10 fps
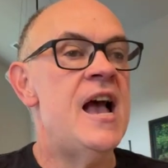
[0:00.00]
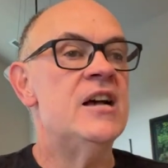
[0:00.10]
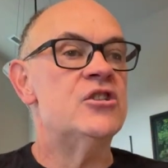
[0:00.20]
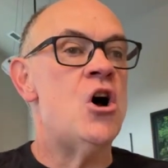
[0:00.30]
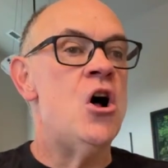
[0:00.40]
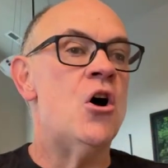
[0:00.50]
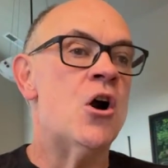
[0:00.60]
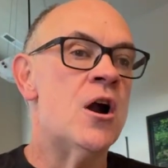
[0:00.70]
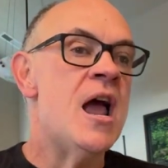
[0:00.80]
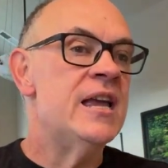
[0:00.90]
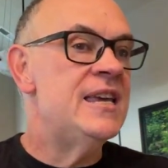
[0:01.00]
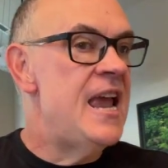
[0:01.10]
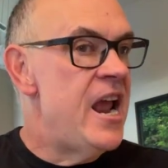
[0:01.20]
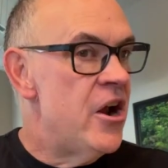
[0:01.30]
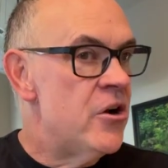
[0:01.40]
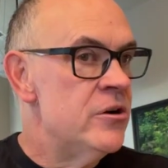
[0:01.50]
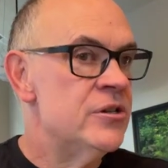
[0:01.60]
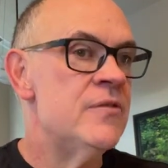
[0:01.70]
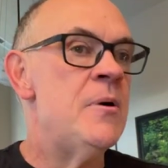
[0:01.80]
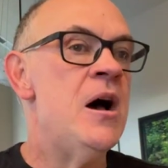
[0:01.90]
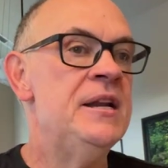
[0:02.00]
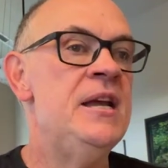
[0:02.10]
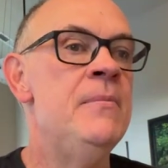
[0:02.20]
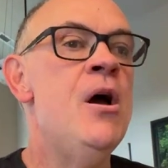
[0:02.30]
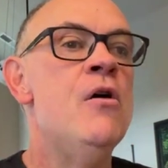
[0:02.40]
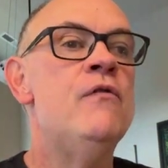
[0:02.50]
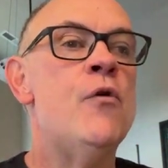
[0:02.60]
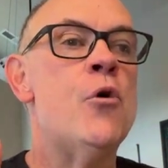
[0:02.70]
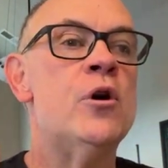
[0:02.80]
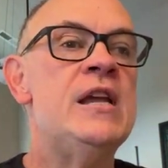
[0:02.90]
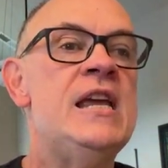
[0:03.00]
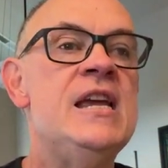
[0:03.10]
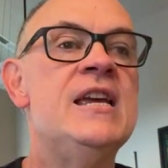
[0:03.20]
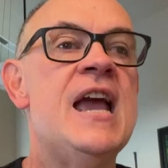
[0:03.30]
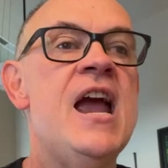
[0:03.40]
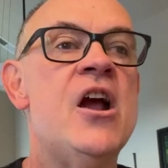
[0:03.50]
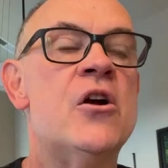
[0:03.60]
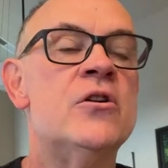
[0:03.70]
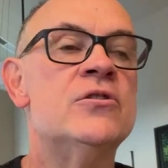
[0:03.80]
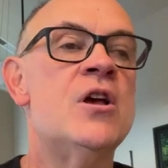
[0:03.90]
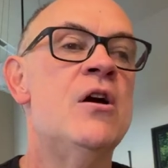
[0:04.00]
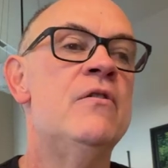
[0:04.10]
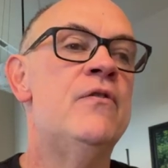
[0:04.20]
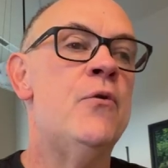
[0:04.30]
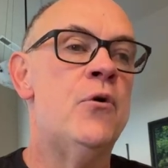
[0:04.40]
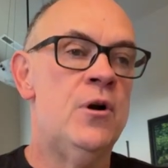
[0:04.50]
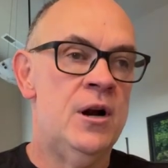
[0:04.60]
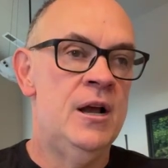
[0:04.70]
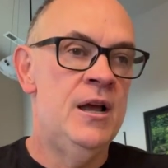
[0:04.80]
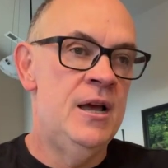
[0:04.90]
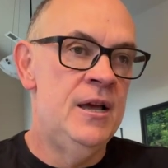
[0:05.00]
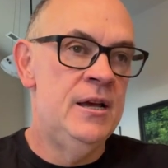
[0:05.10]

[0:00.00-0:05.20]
cast all our cares upon him, for he cares for